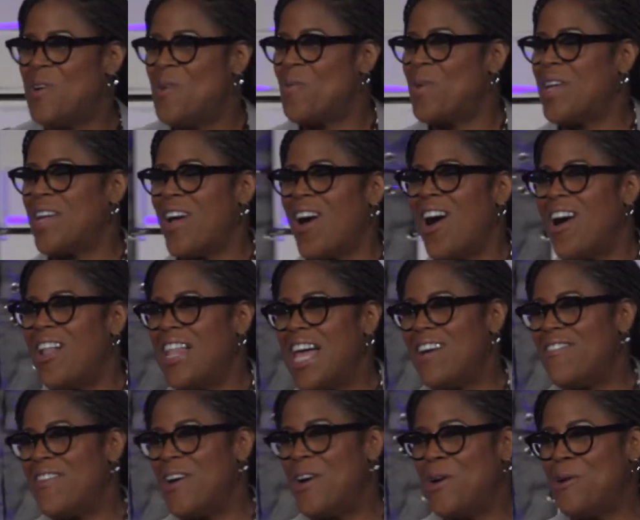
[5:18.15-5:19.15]
We all
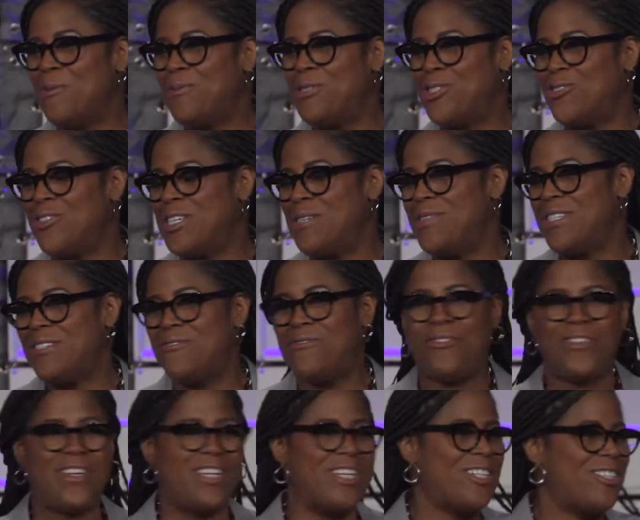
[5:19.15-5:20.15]
have hopes, dreams, and
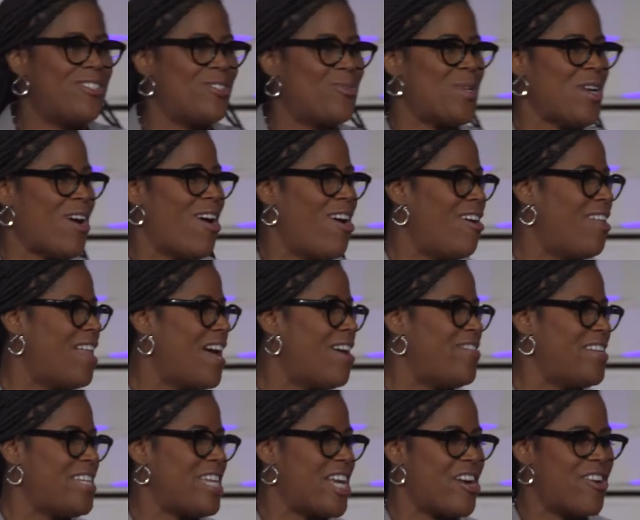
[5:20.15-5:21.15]
fears. We all
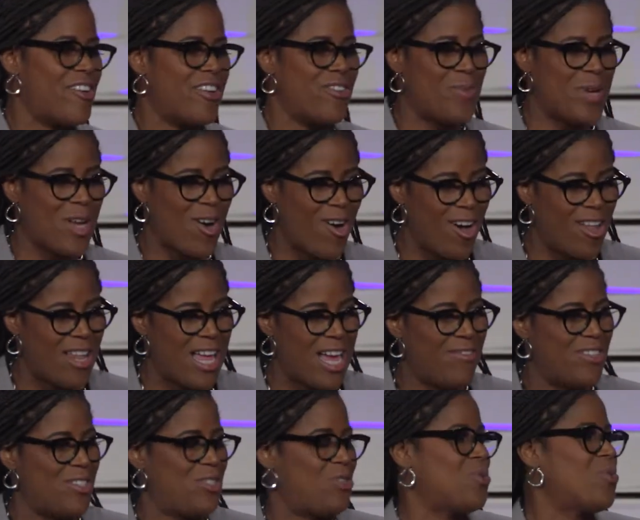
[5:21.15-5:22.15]
have a narrative. We all
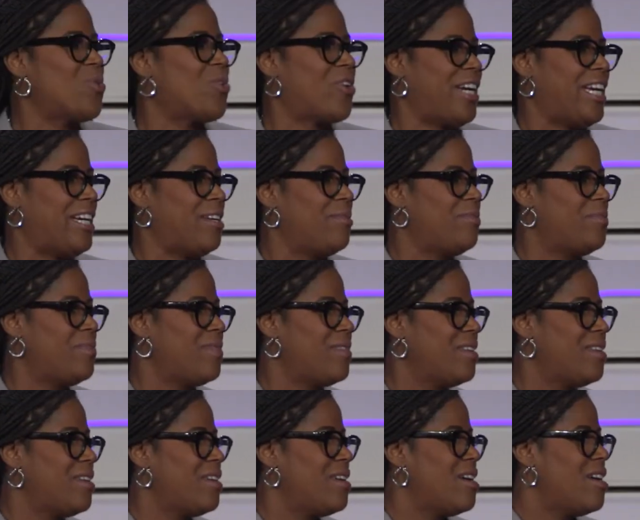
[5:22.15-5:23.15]
have a story.
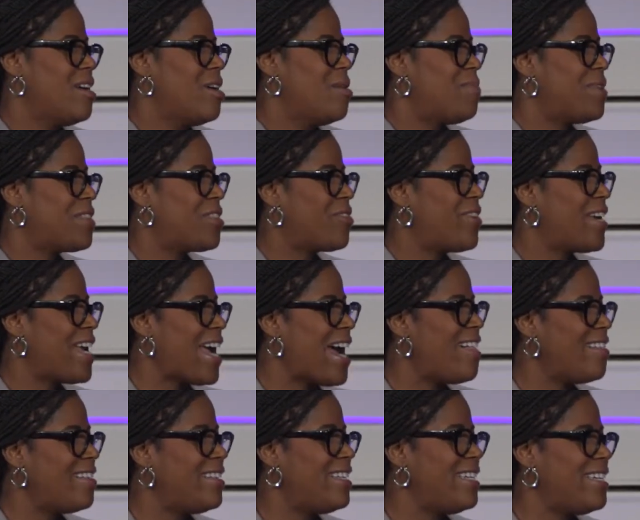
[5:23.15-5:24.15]
But the
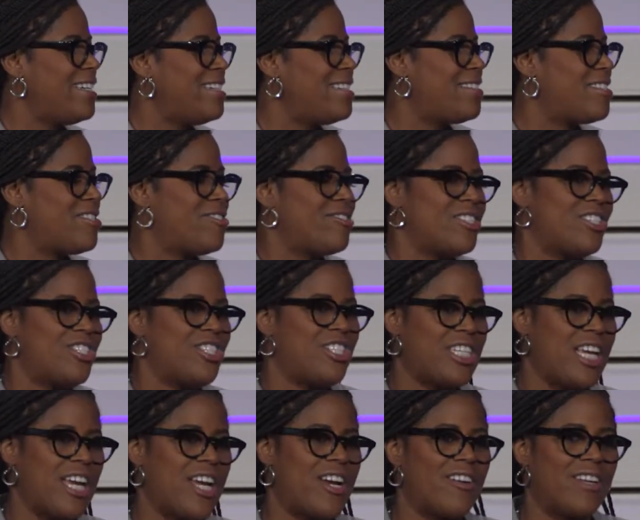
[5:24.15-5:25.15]
reality is there's a
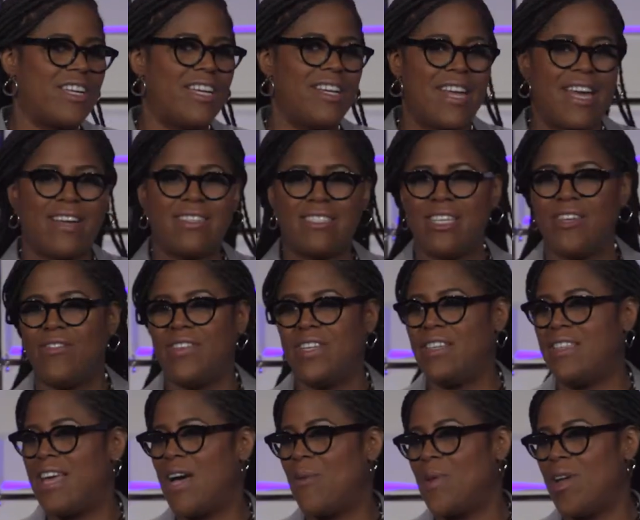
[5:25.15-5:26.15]
shared
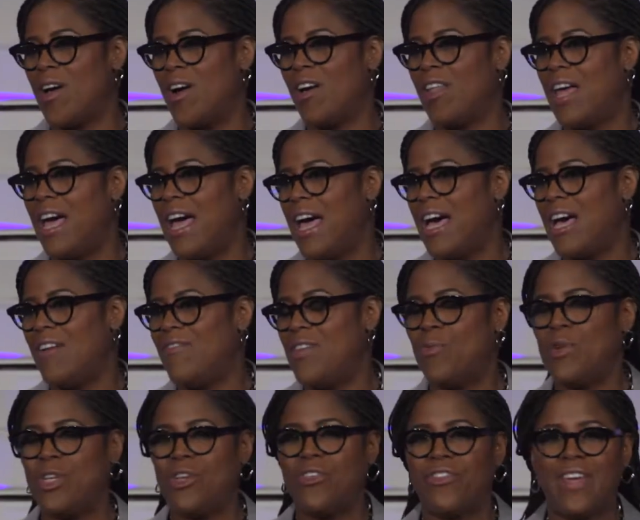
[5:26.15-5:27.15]
connectivity that we all have.
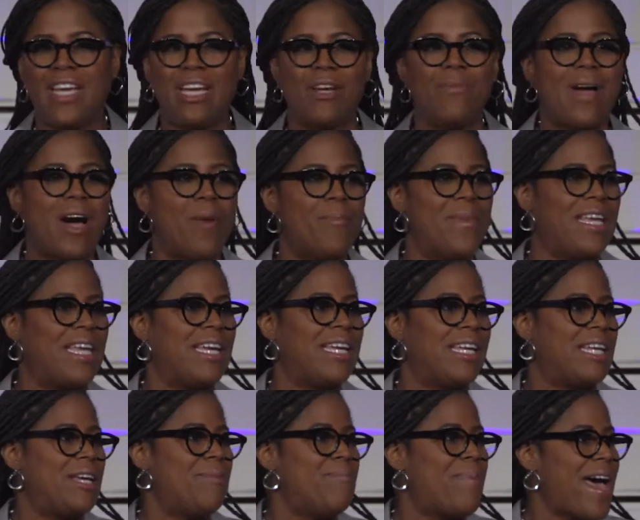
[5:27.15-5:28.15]
And when you think about making
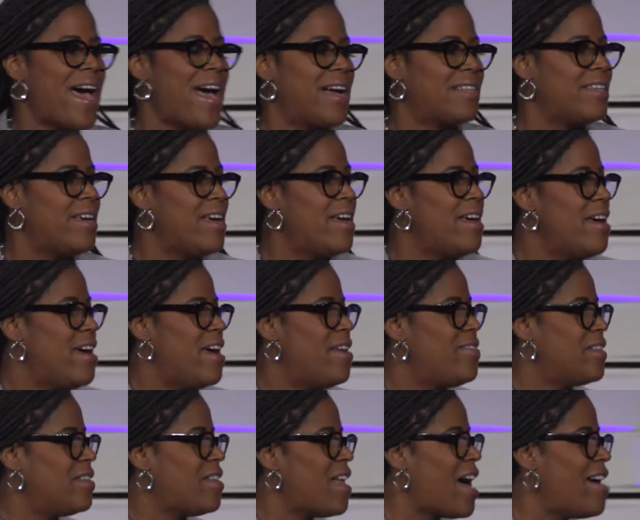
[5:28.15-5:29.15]
an impact in
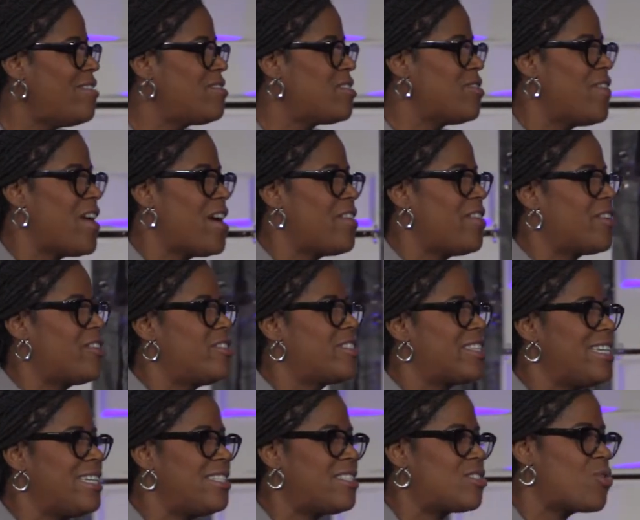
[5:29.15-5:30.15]
the lives of others,
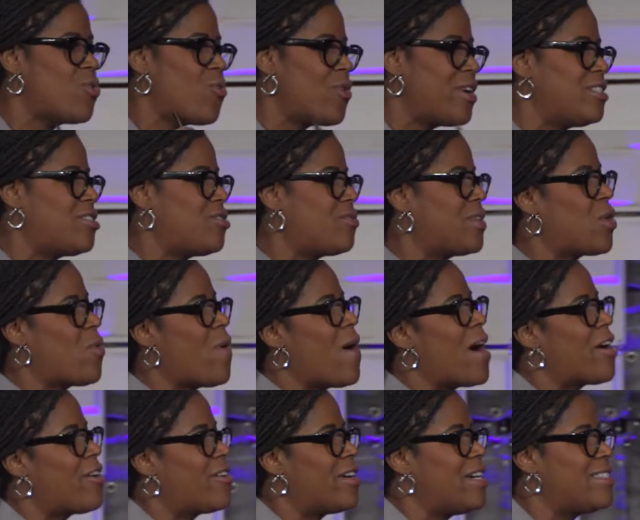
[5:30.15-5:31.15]
it's going to
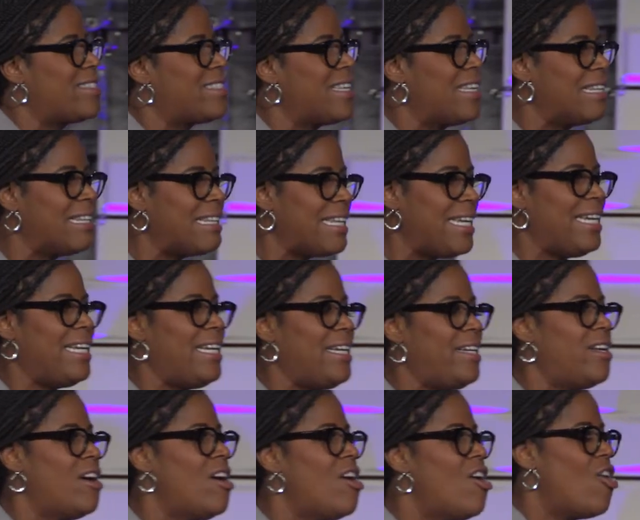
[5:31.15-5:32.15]
require us to
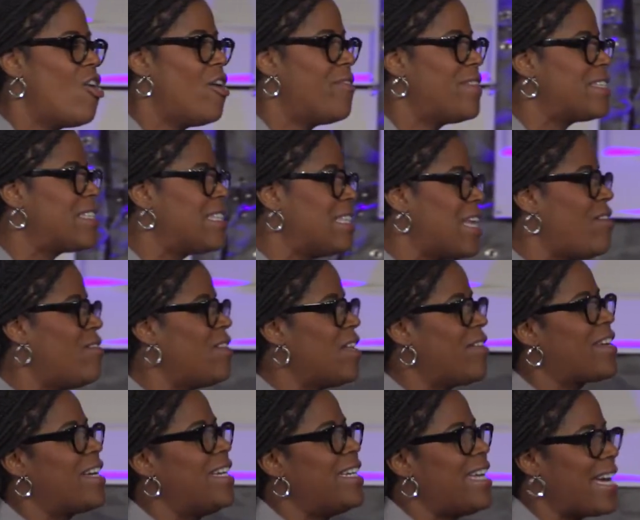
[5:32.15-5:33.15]
lean on this level
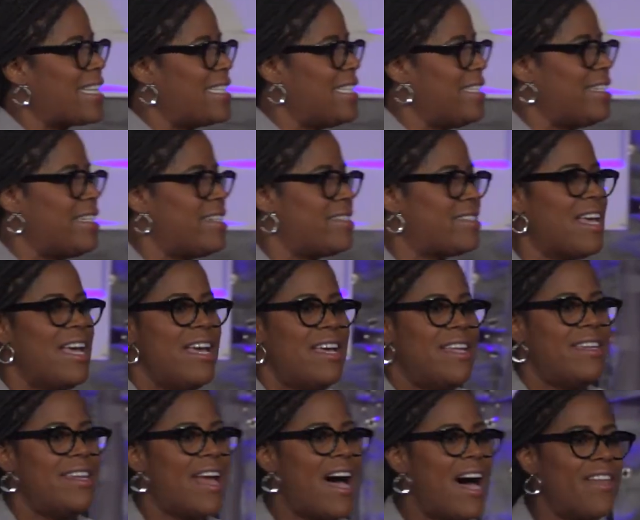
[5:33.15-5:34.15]
of connectedness.
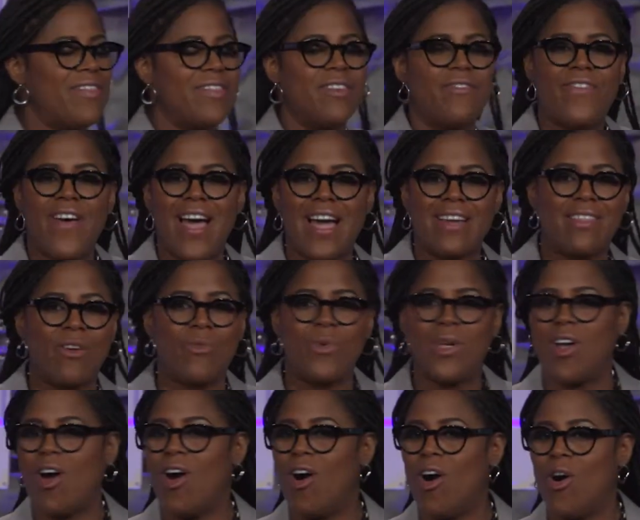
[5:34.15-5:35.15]
Not the fact that
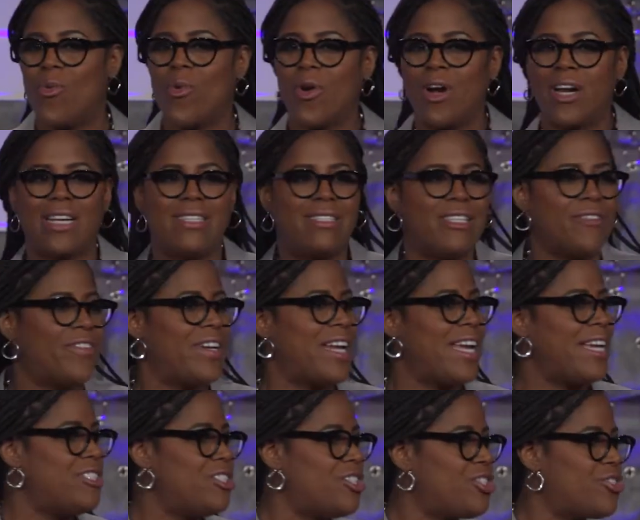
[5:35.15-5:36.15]
we all work at different
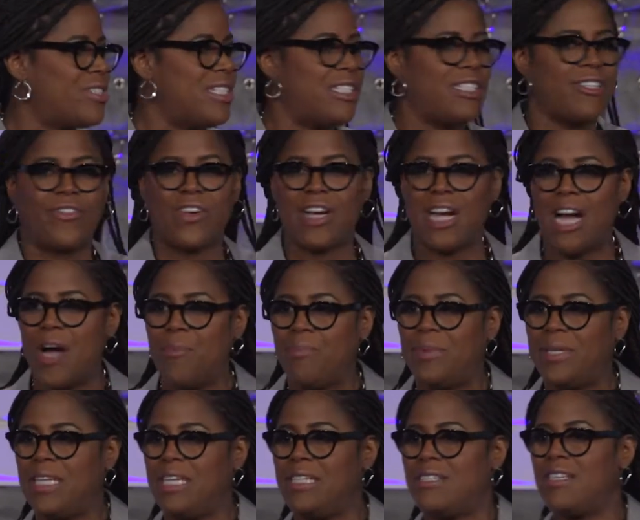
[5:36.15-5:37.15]
industries, different
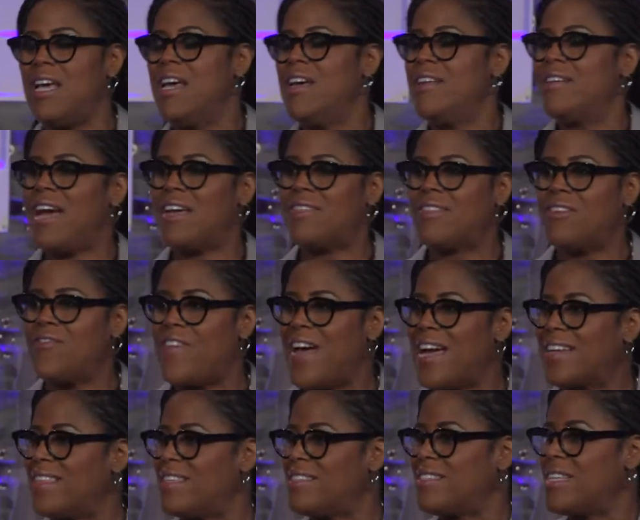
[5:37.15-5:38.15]
companies, not the
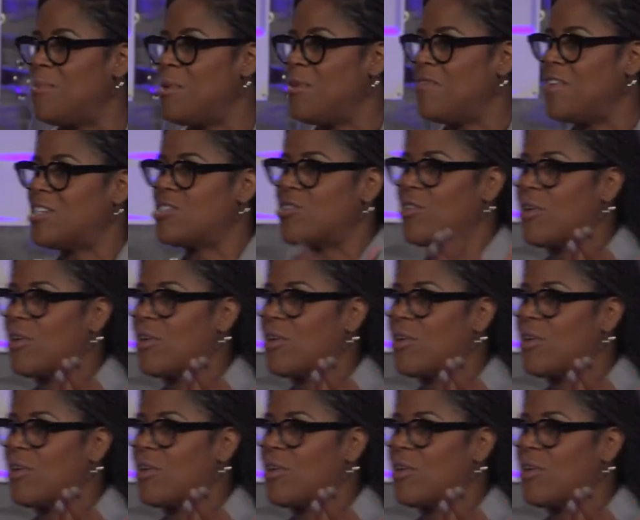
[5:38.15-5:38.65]
fact that some of us